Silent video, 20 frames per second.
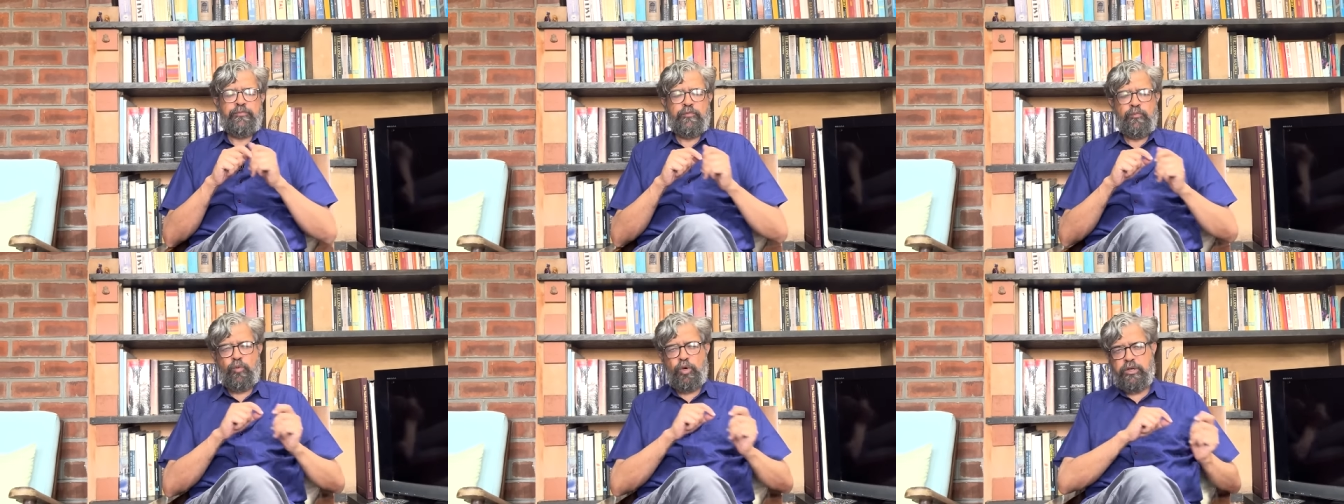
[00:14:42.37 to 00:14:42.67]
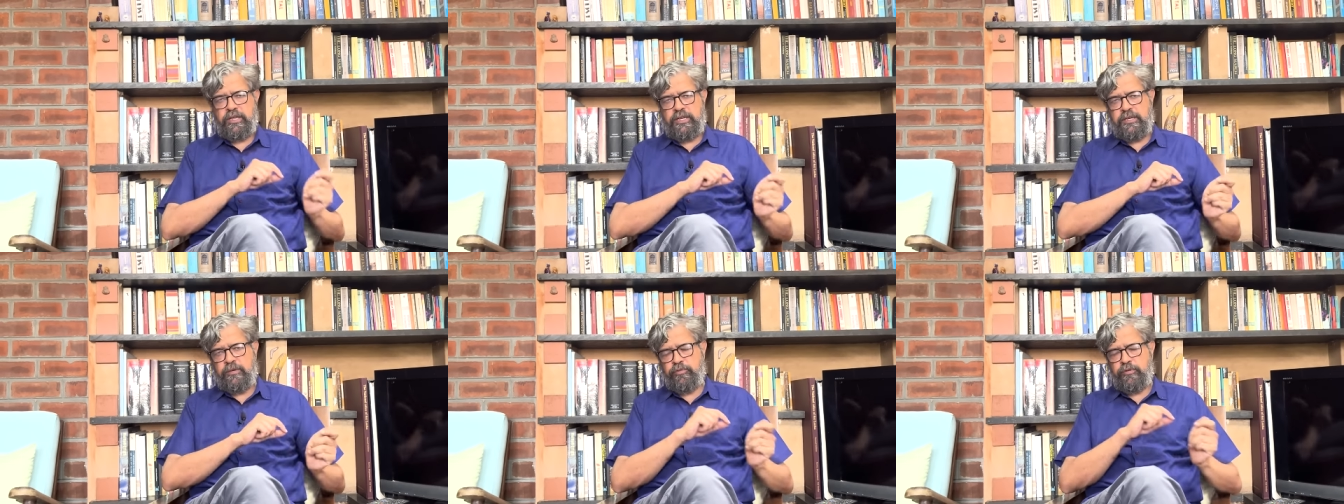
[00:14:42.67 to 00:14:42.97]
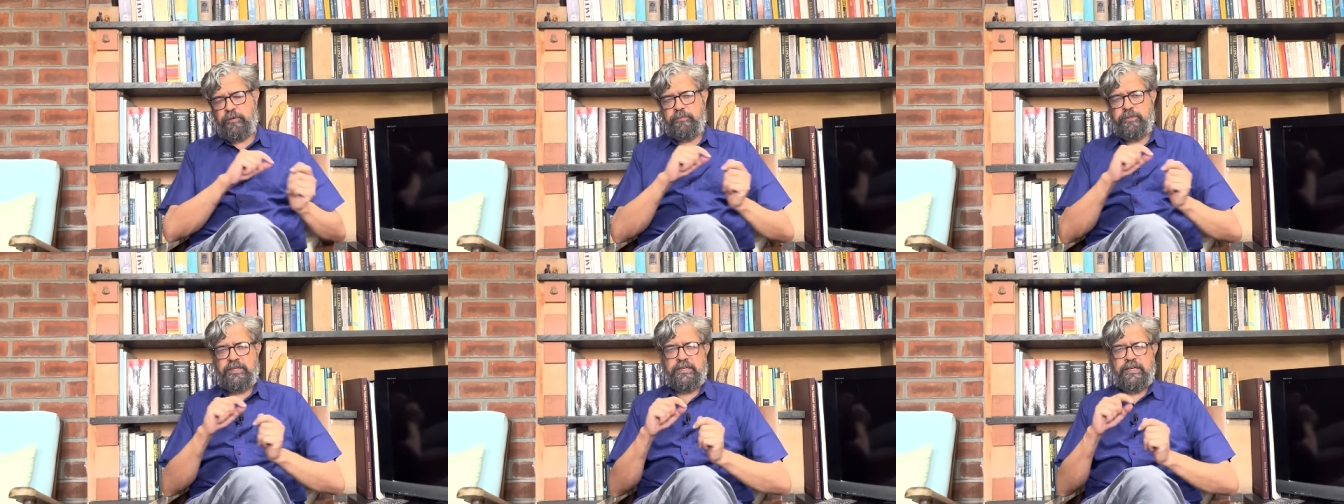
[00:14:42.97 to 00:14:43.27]
Water comes
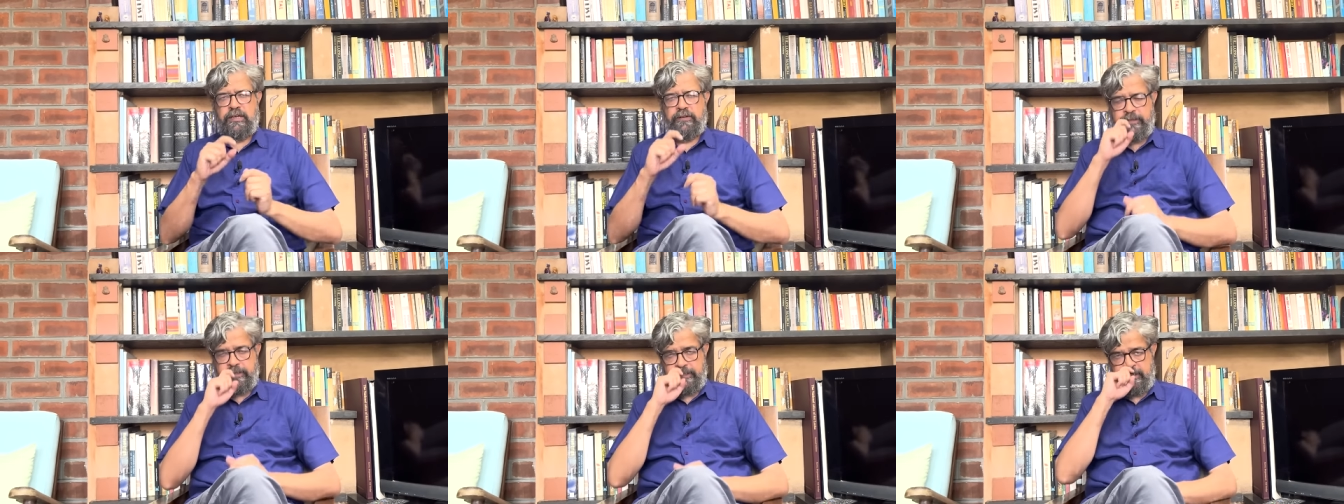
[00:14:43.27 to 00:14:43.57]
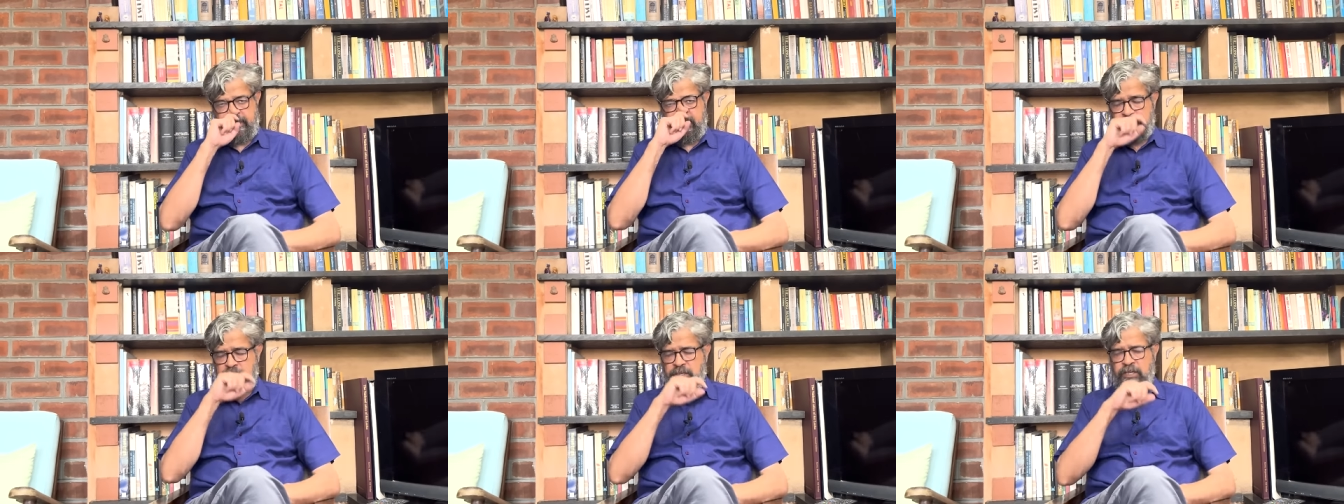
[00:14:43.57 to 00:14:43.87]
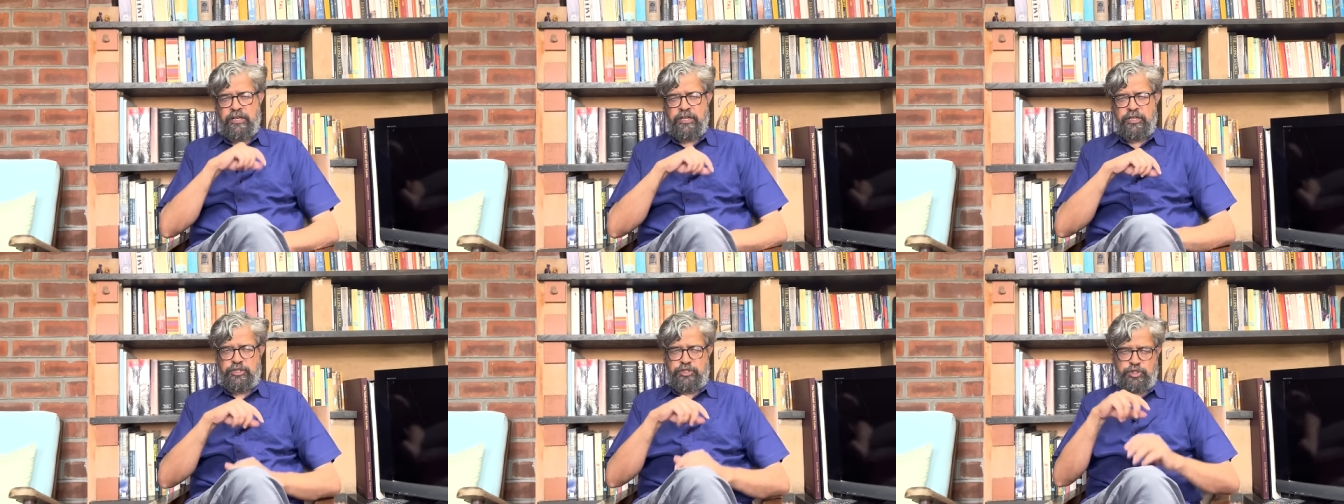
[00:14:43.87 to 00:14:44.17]
from the Kaveri,
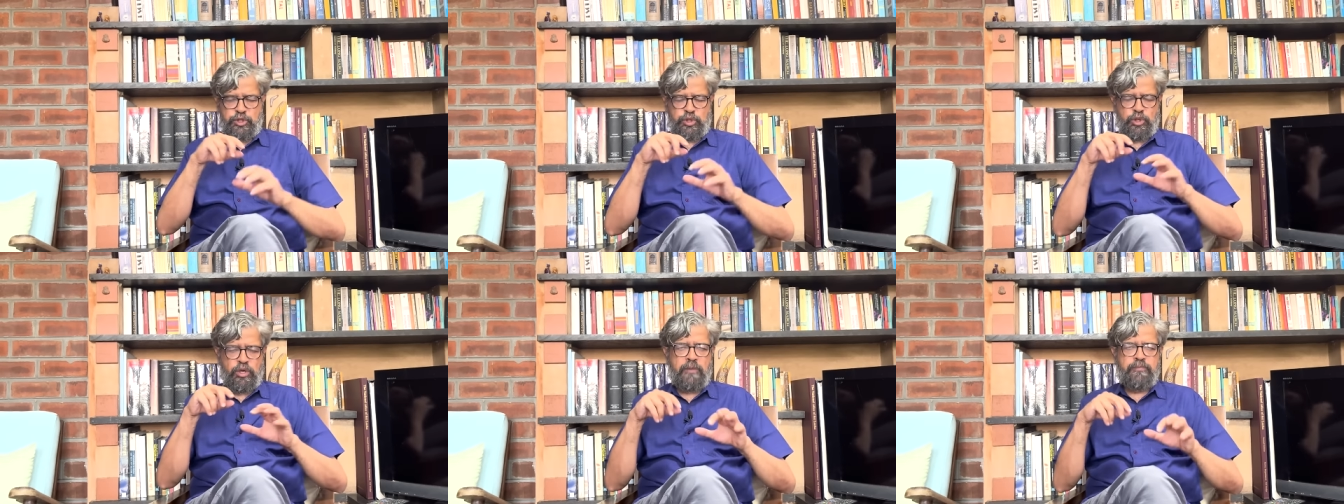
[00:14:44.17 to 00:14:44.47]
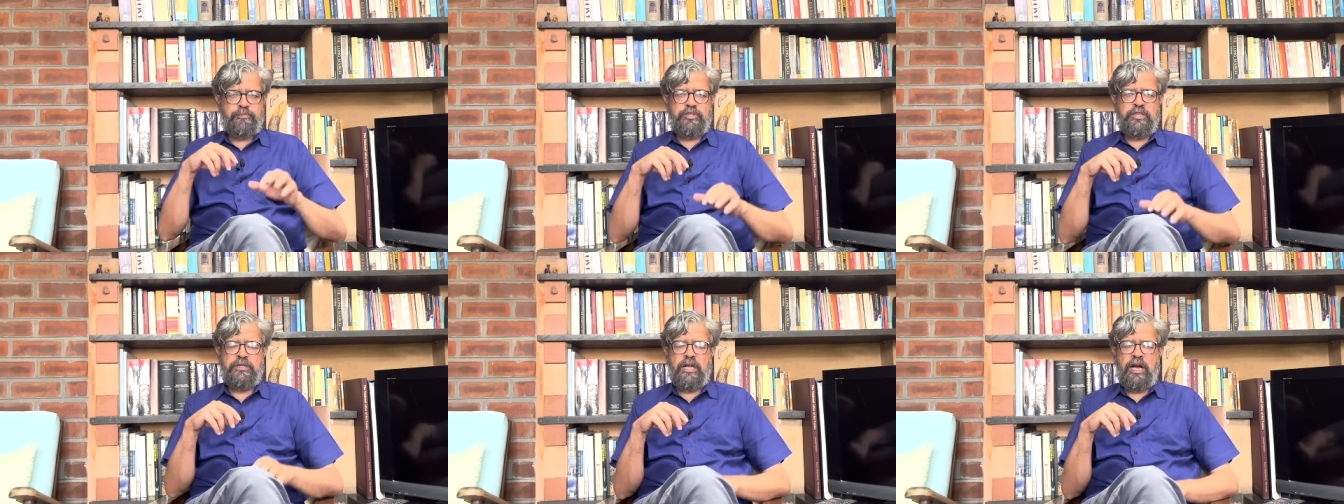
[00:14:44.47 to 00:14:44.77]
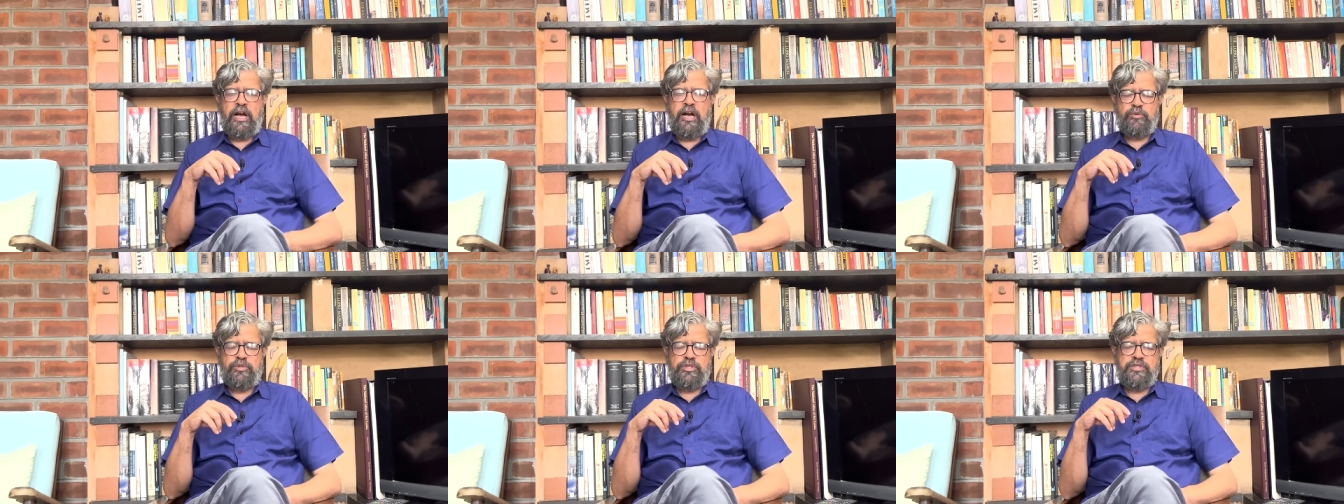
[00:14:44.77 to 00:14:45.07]
stops in the
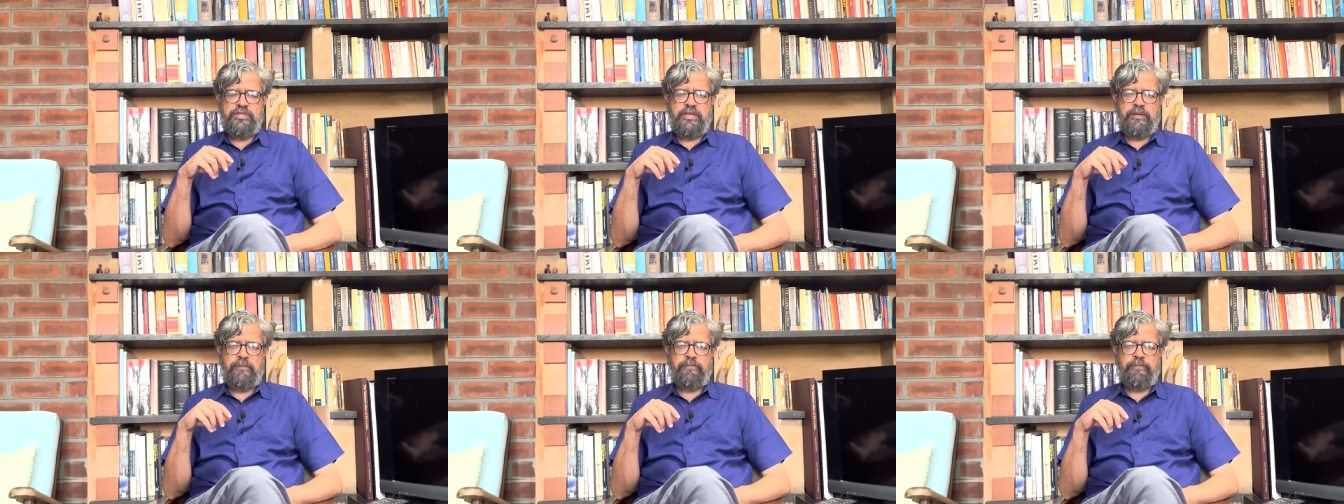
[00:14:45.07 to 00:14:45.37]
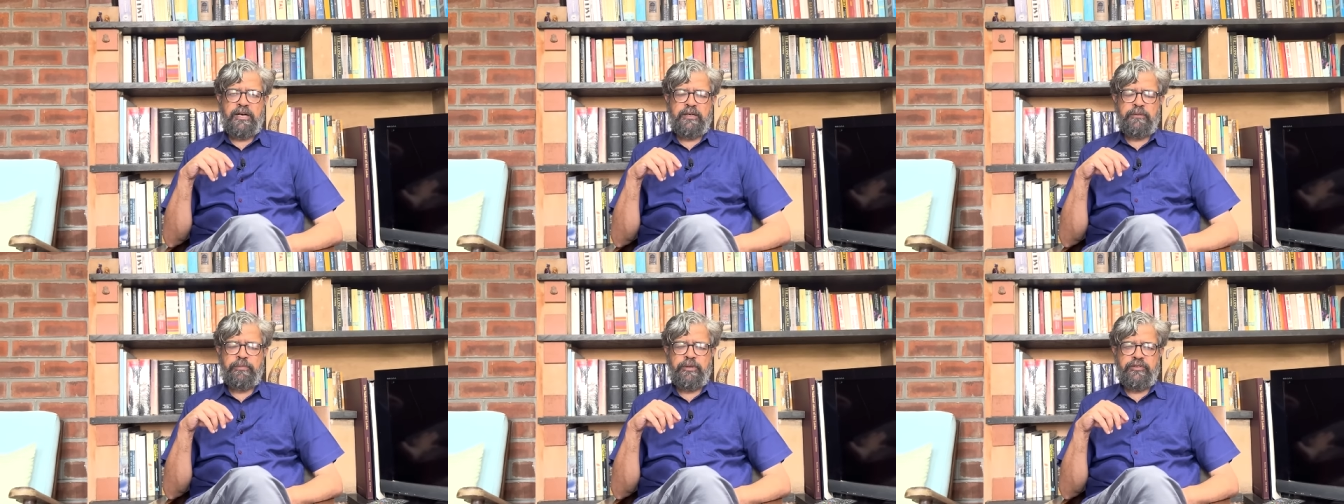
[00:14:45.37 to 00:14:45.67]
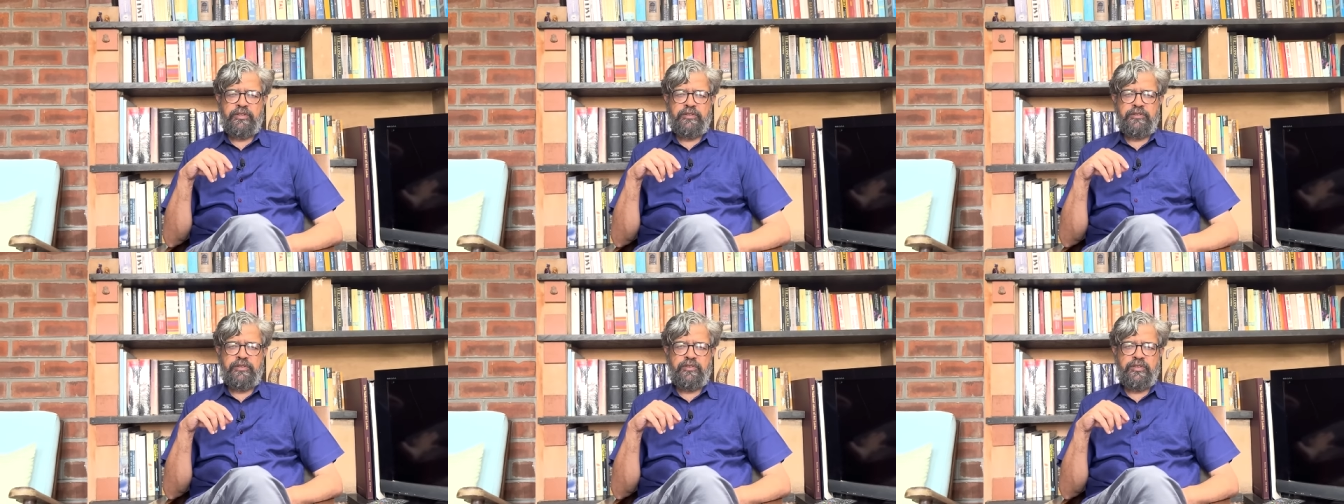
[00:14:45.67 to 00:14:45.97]
houses and
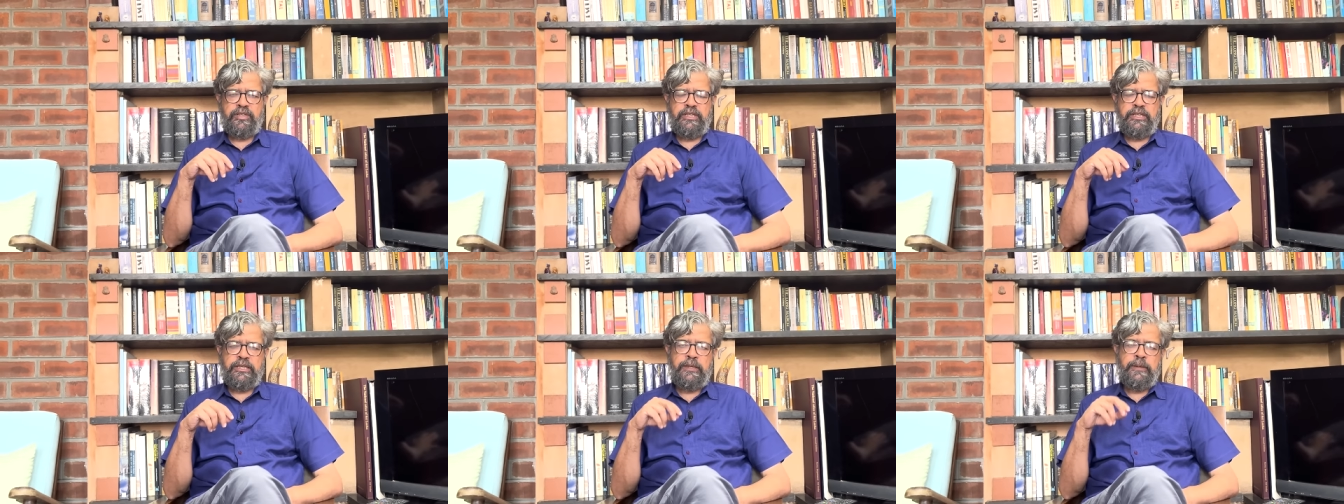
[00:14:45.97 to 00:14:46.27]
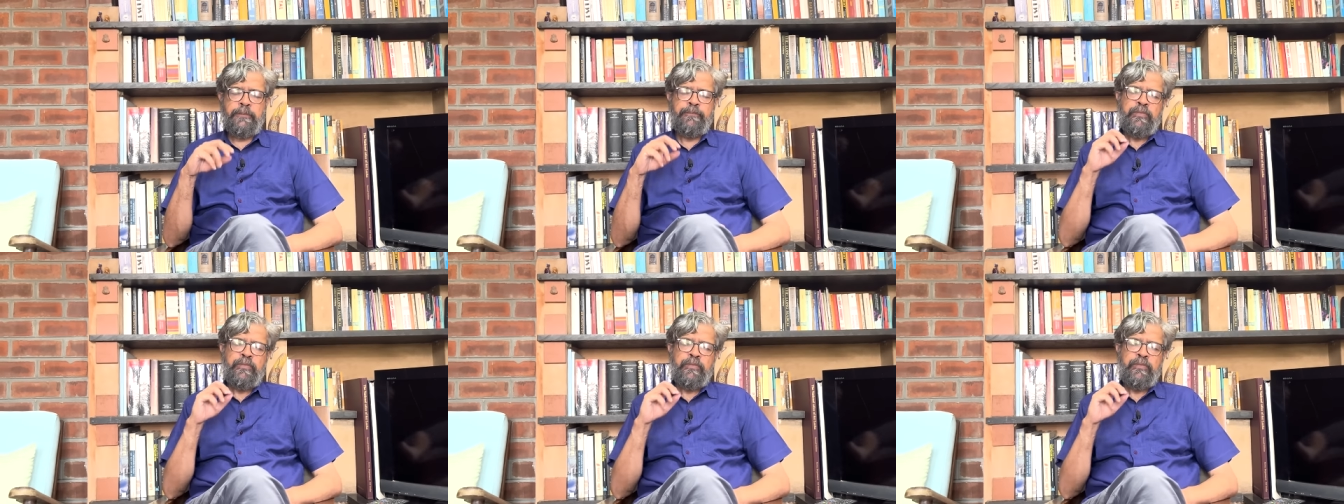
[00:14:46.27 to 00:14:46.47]
apartments in the city,